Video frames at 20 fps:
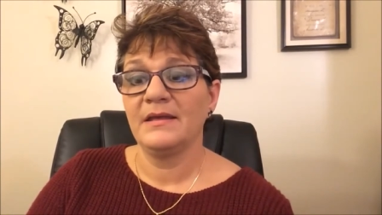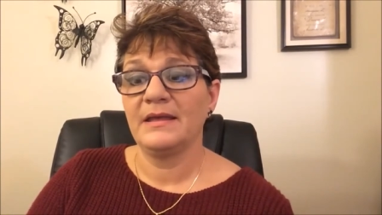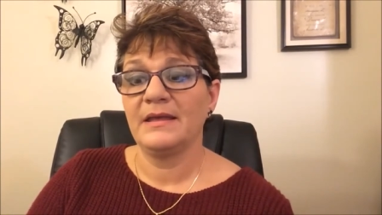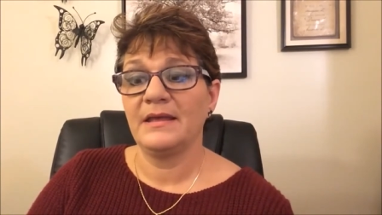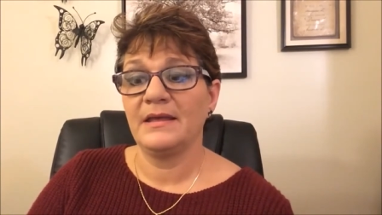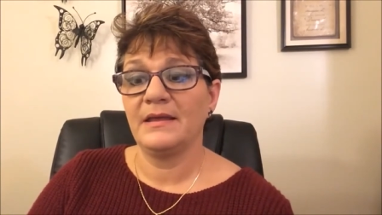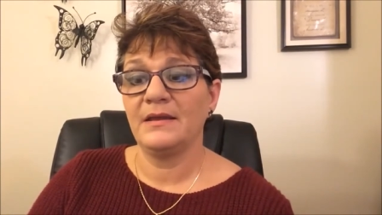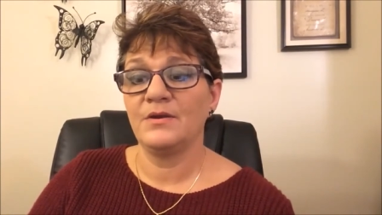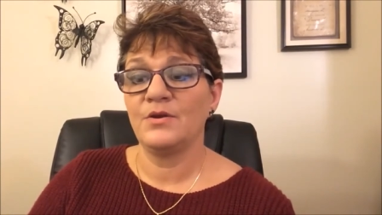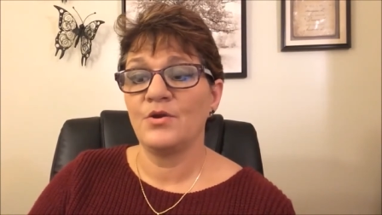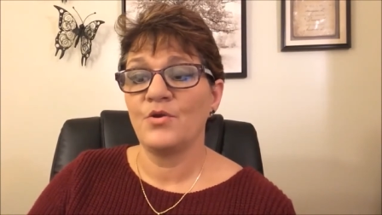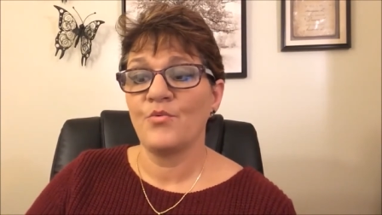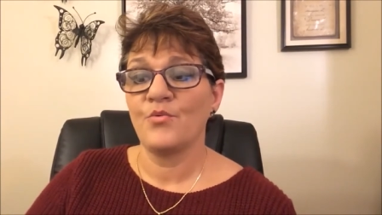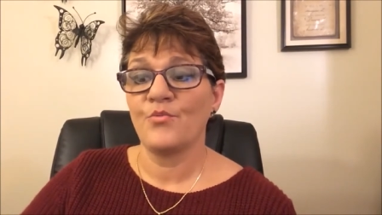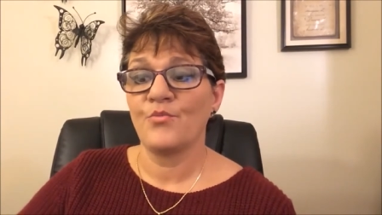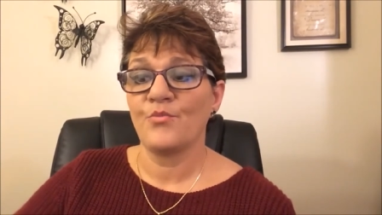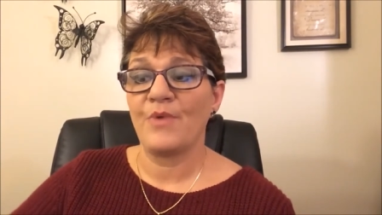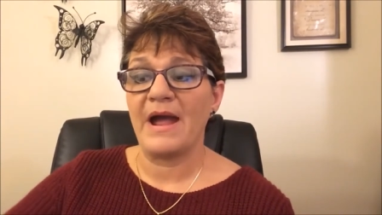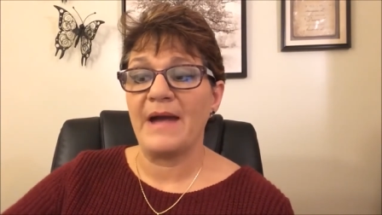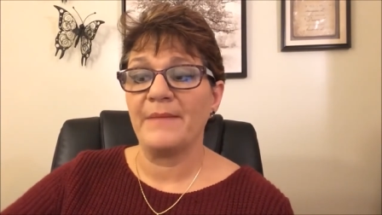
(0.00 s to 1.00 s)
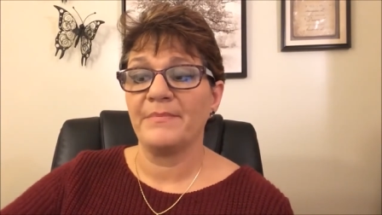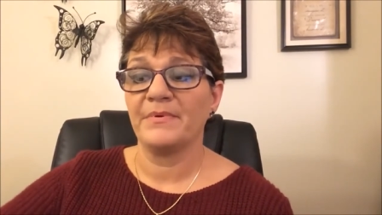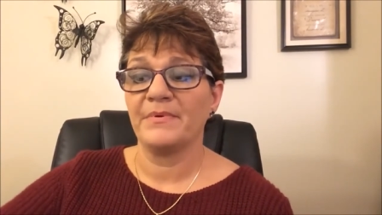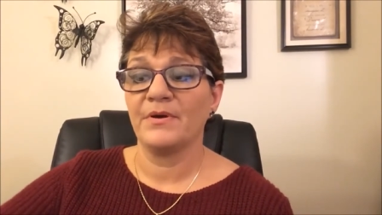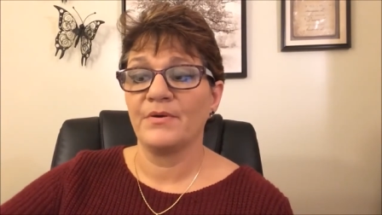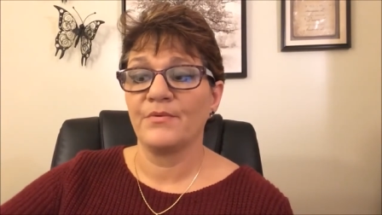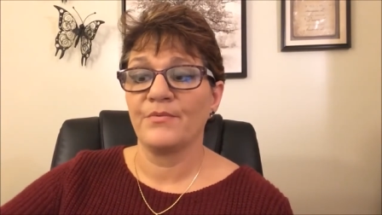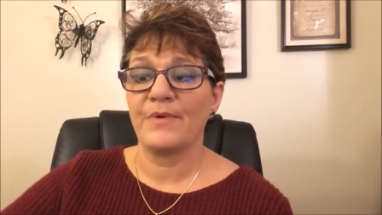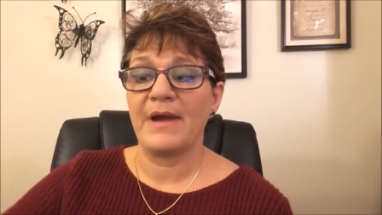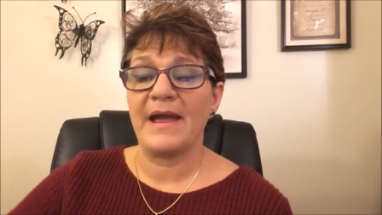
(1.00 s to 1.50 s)
can wrap
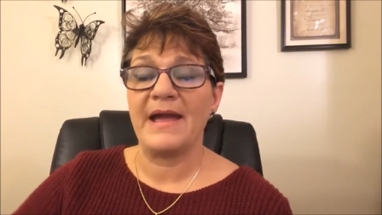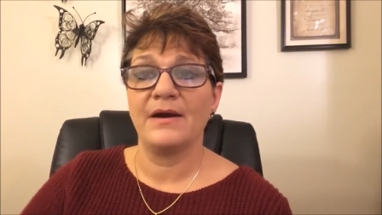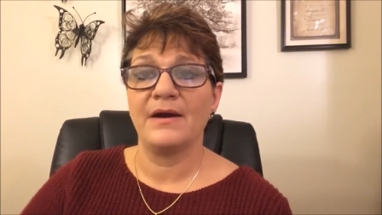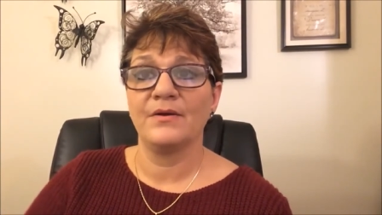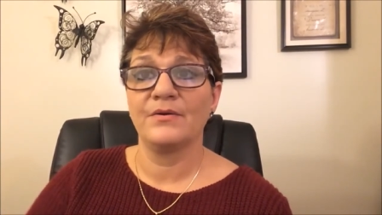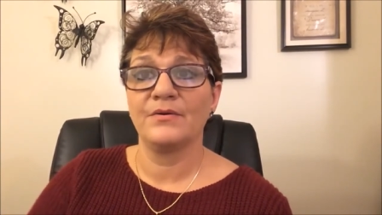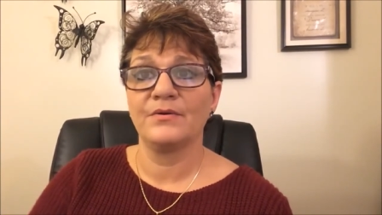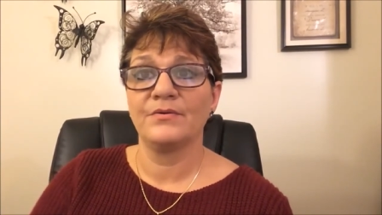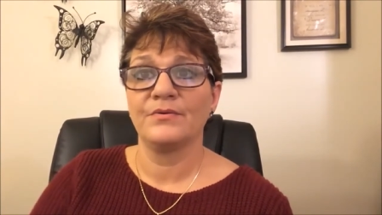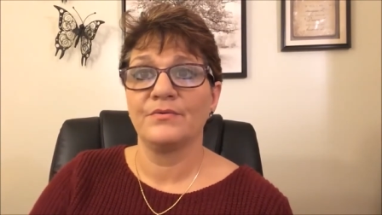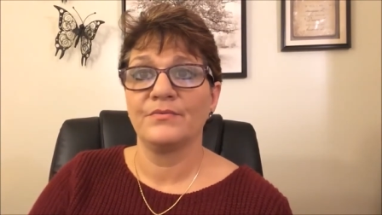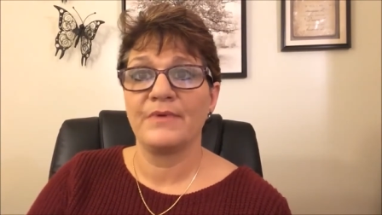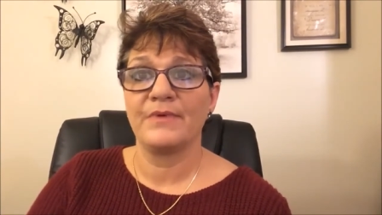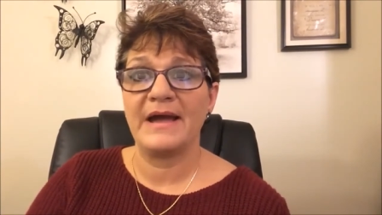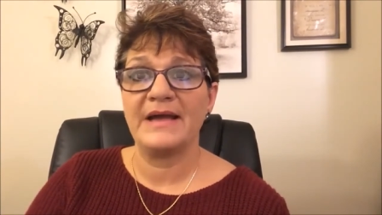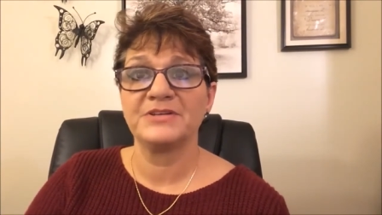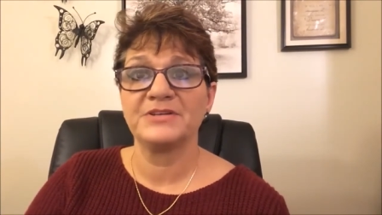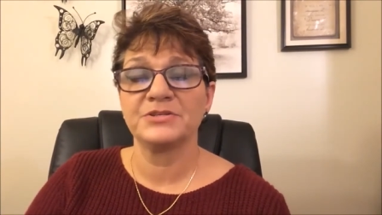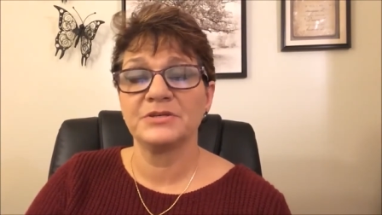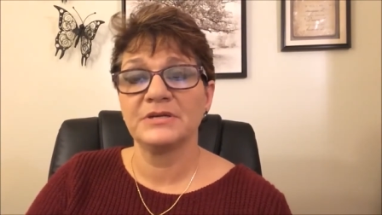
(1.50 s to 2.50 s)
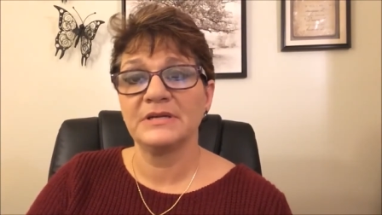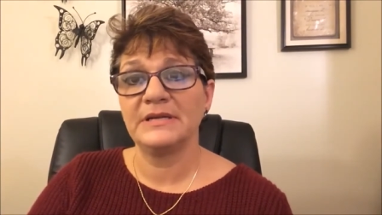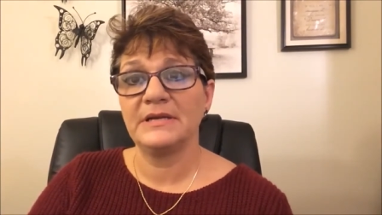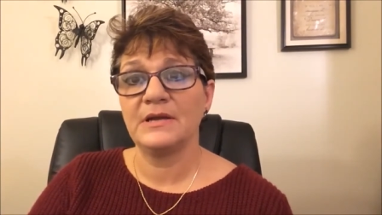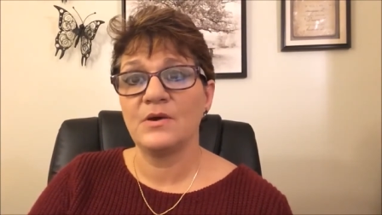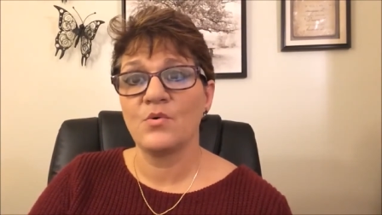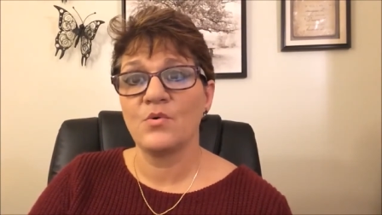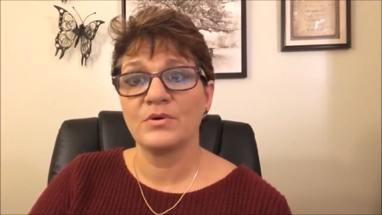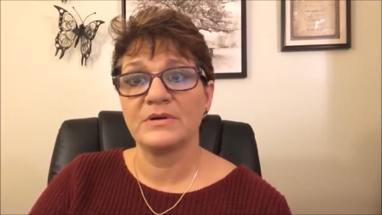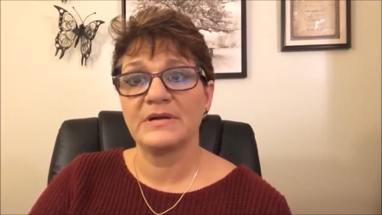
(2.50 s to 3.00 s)
around
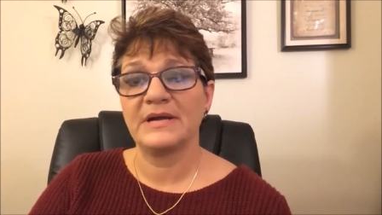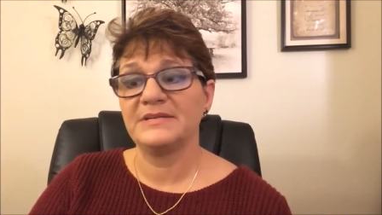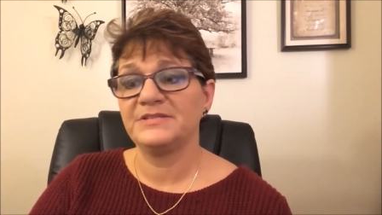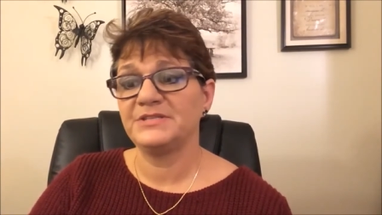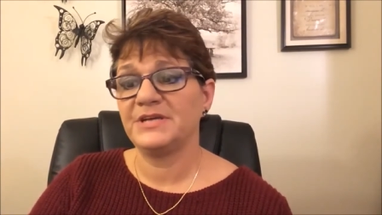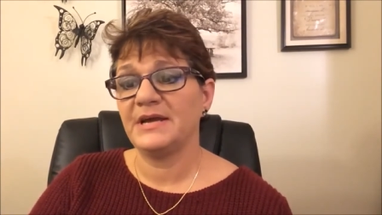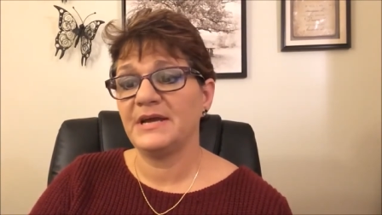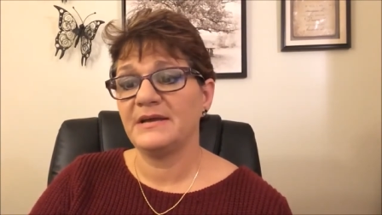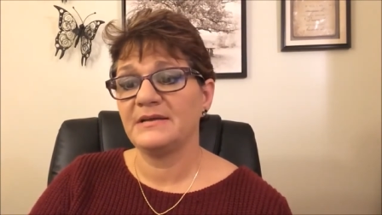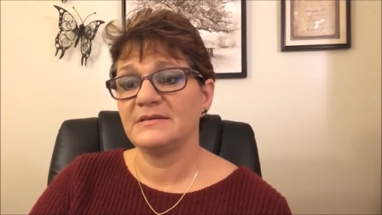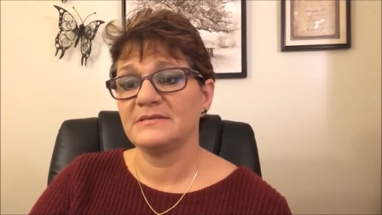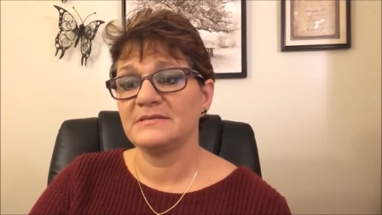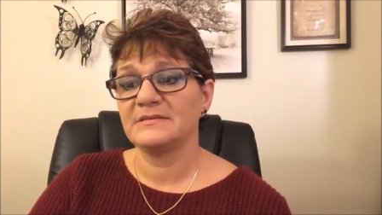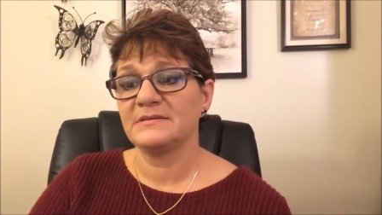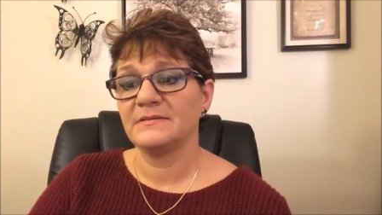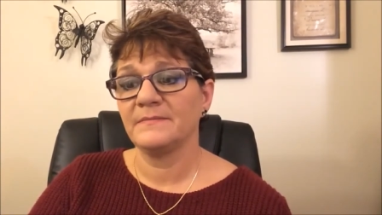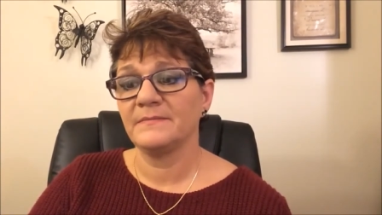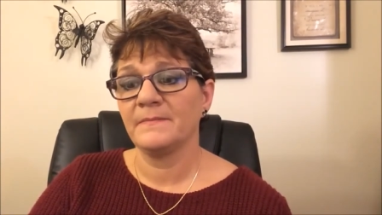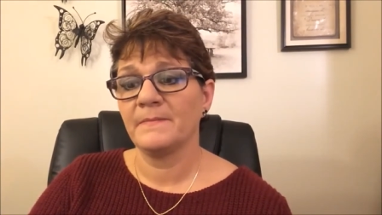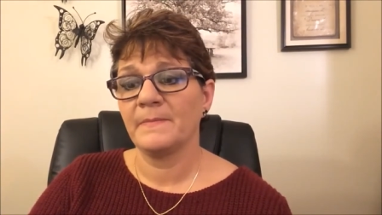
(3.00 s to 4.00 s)
rationally or digest.